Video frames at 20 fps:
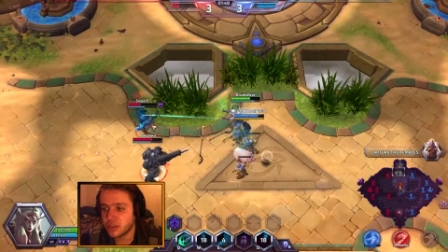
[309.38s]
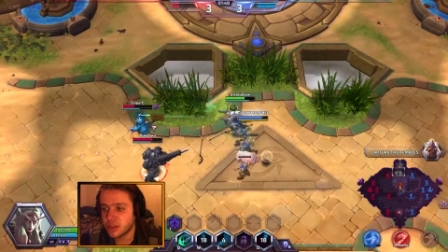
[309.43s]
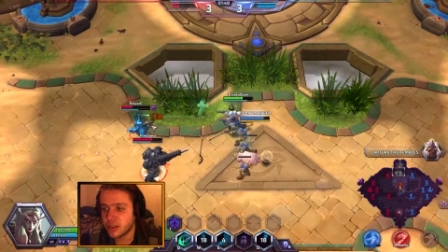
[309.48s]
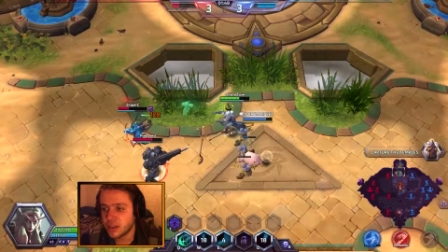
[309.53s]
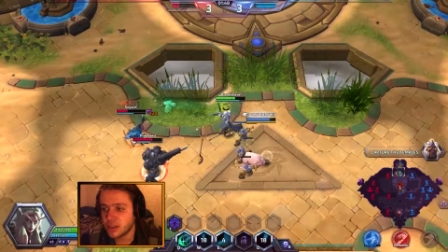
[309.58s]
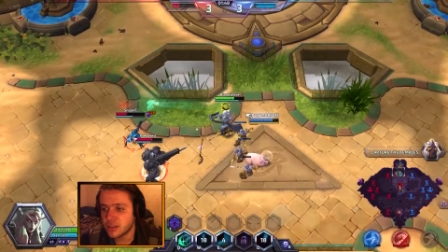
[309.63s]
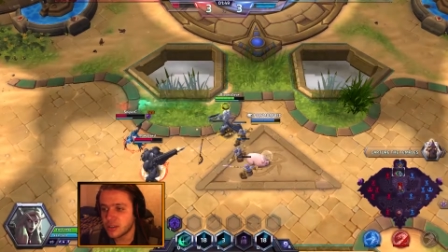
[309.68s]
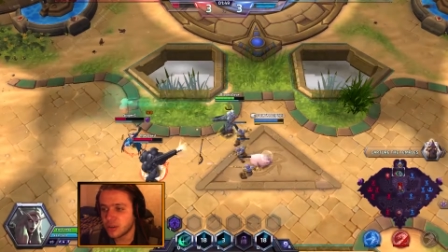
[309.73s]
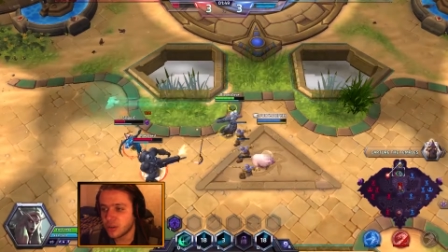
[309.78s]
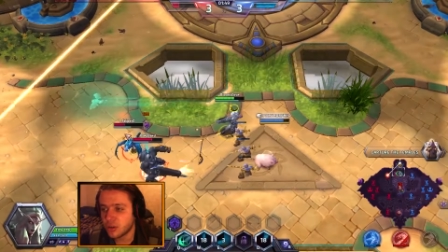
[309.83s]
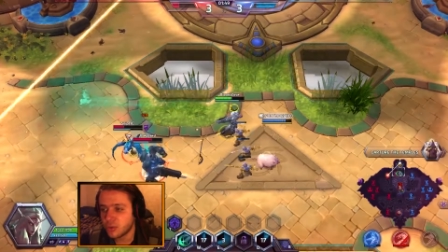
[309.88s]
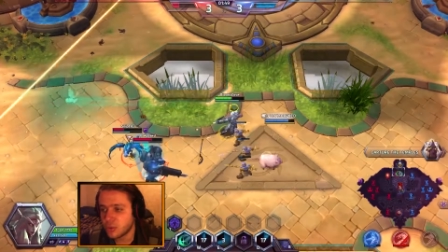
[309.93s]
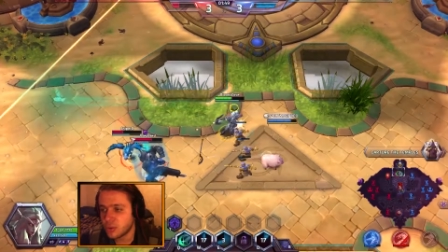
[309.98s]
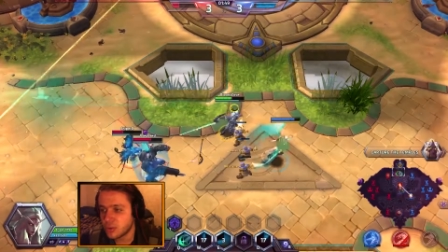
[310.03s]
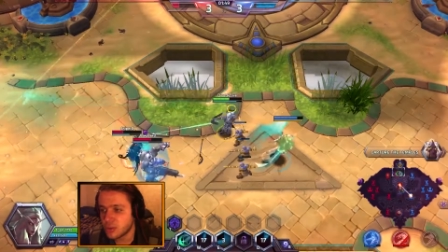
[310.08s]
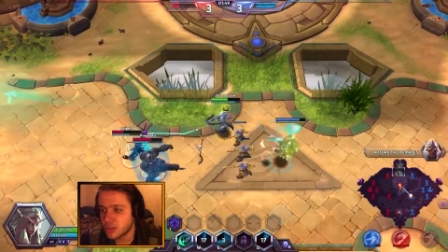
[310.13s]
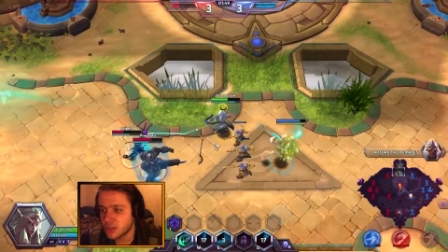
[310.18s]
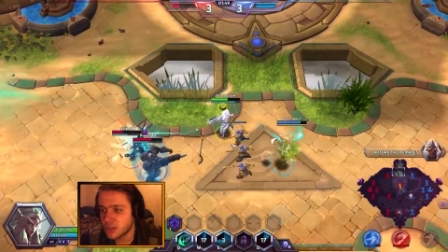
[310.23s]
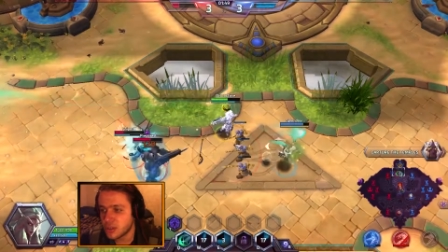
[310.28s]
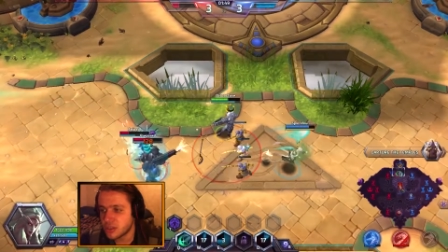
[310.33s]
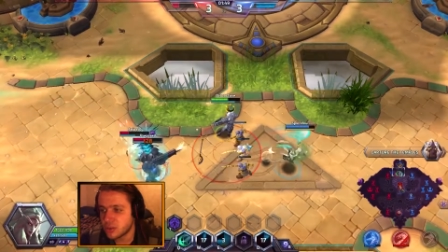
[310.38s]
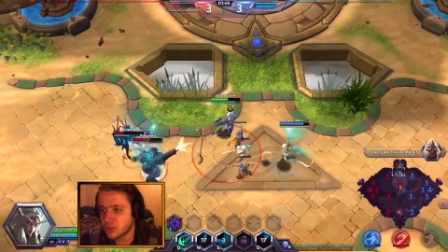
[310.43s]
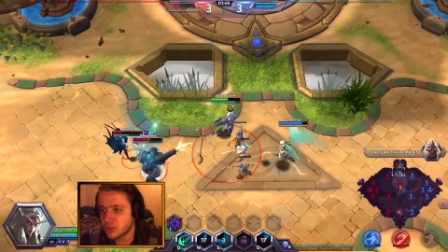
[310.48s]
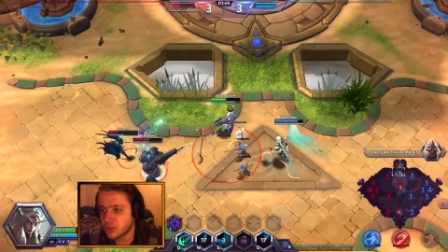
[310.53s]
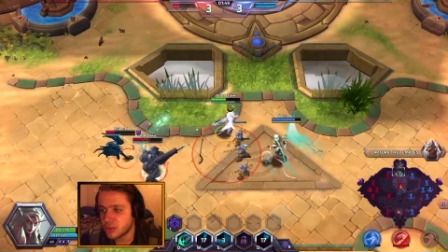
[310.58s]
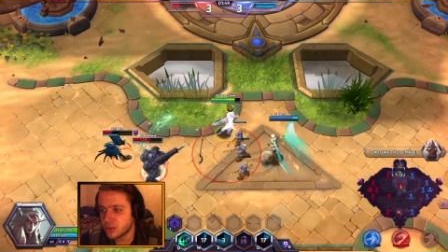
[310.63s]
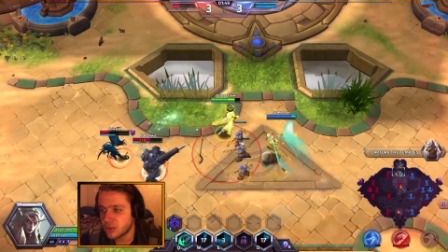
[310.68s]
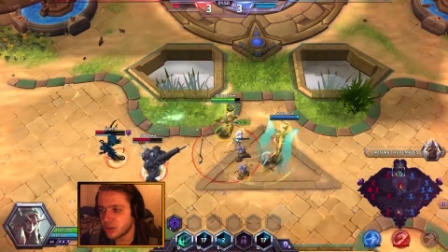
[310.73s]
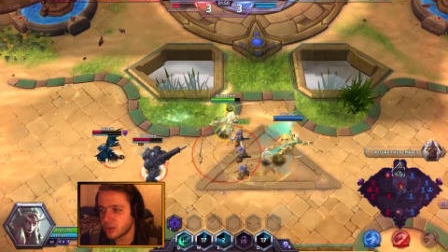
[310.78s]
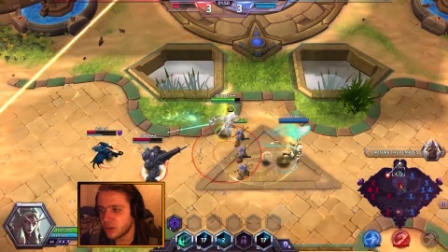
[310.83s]
nice combo CC
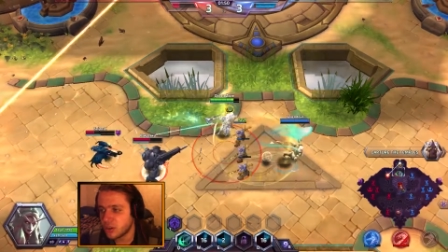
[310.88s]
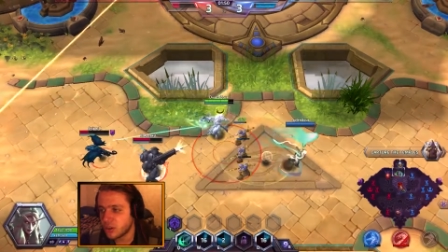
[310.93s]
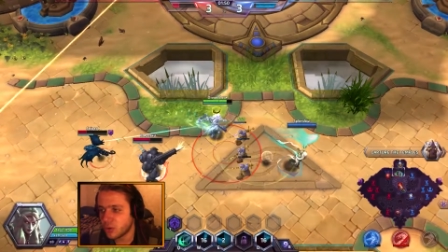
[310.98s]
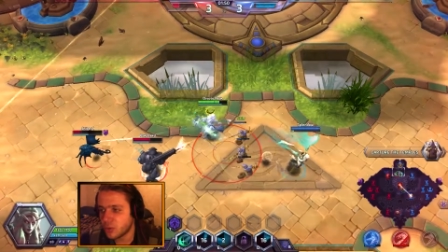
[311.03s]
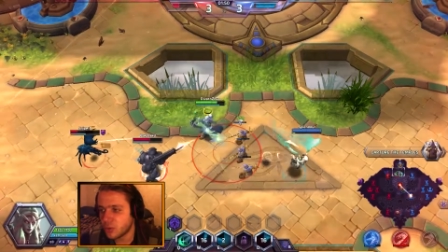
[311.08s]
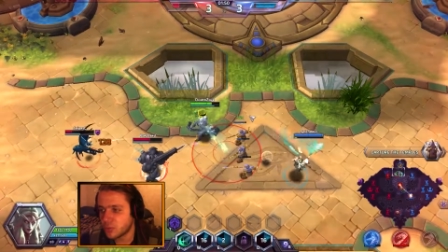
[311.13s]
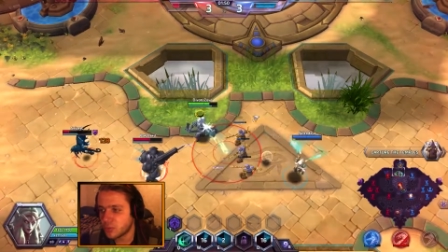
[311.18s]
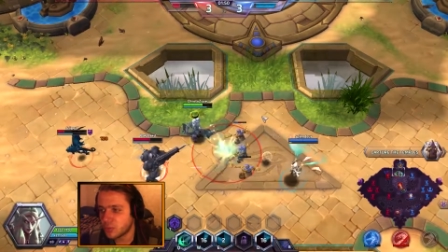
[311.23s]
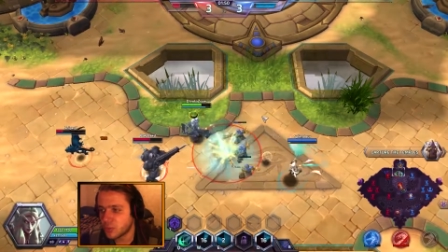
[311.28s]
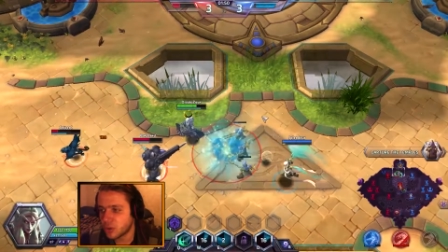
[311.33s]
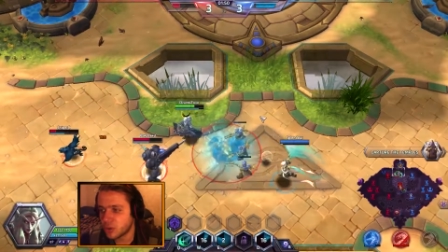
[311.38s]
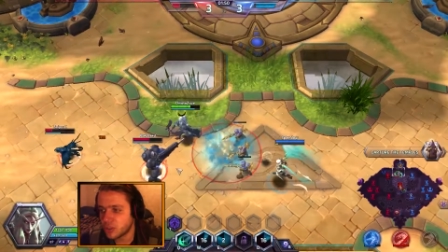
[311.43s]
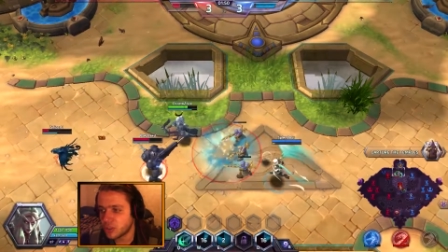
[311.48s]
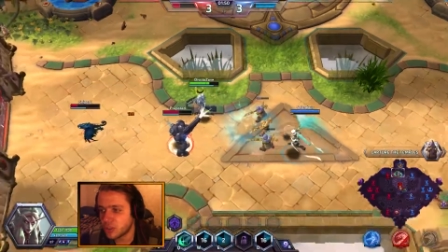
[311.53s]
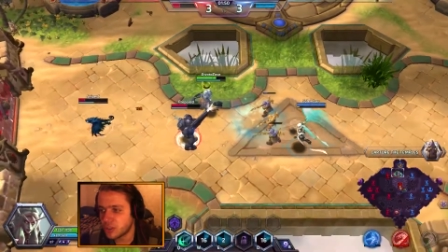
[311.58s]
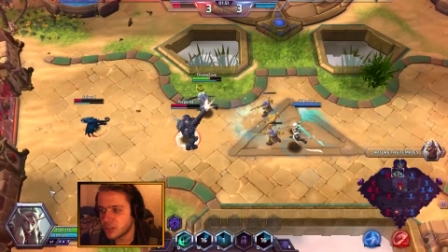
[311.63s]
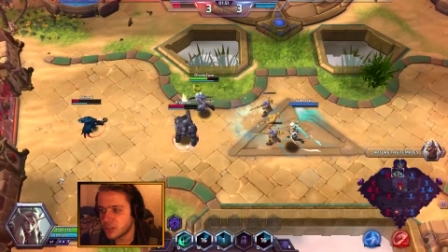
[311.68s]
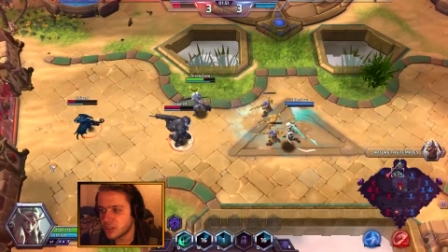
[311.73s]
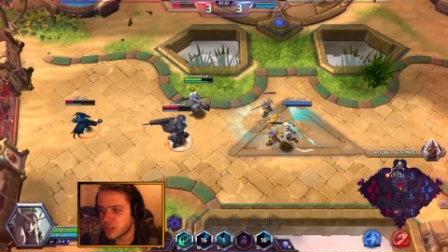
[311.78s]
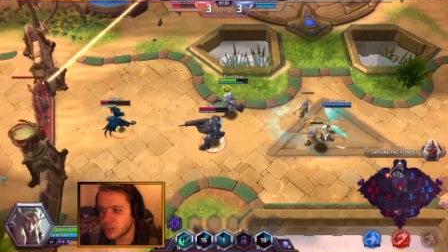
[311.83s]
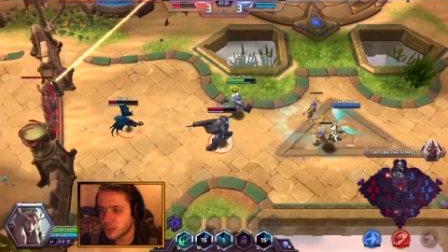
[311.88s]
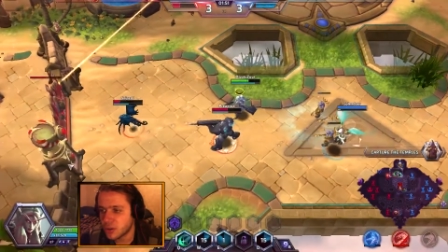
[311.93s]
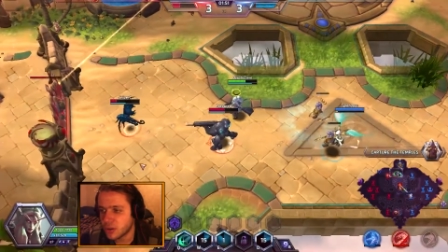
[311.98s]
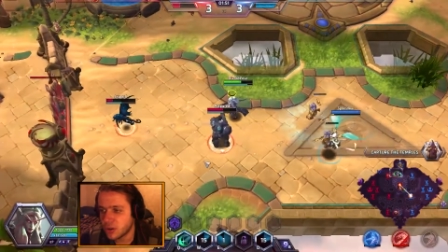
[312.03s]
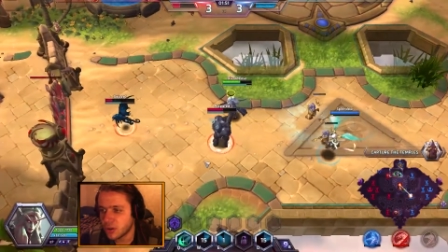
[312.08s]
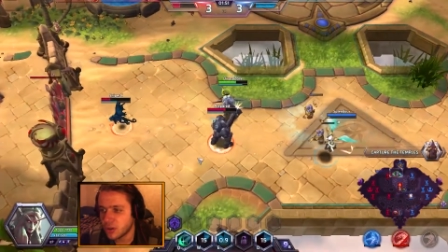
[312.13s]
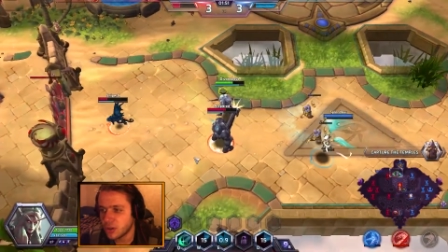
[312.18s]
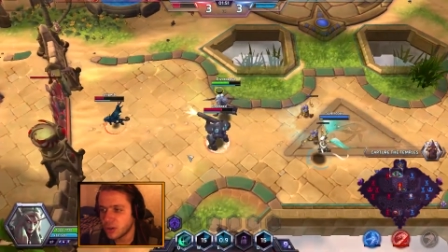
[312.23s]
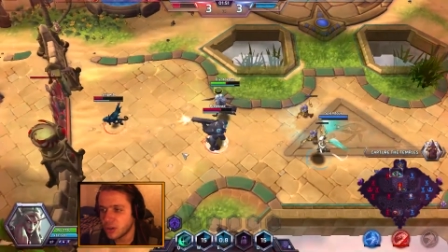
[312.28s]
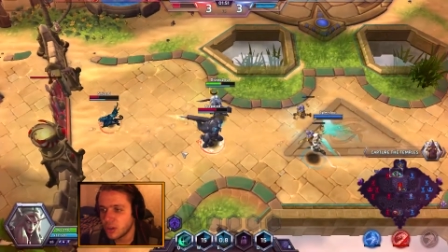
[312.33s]
with Auriel, with Muradin as
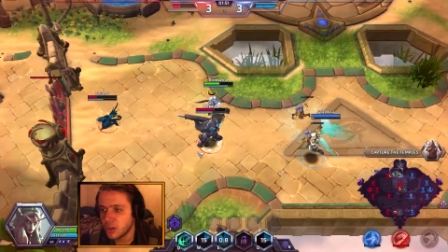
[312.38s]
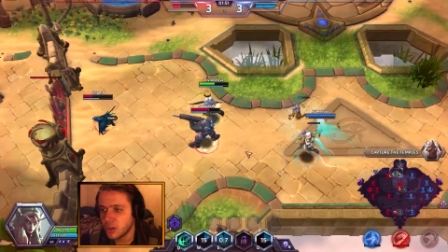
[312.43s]
well.